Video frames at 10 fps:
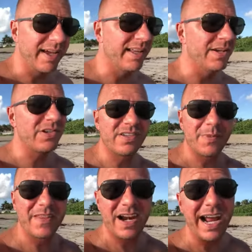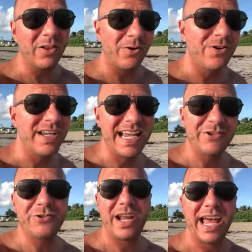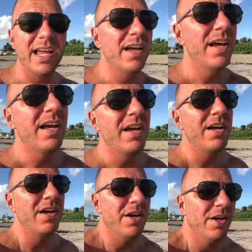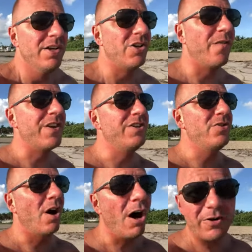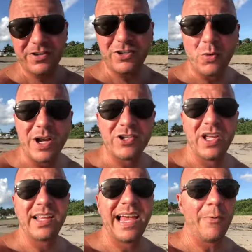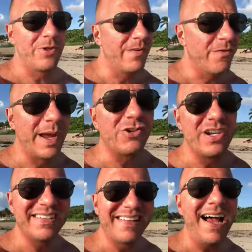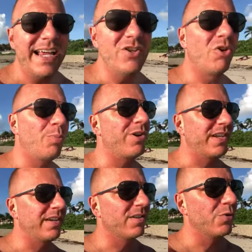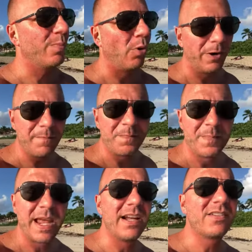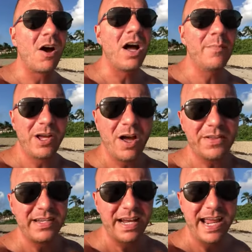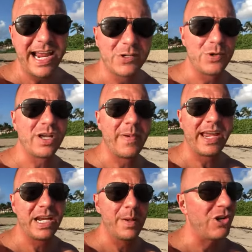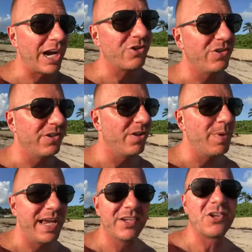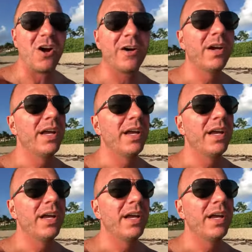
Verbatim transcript: And this is something that I learned yesterday so if you do, are in a situation like that where the information is not in your pre-sentence report and it's gone beyond the 10 days where you can make any objections to the PSR,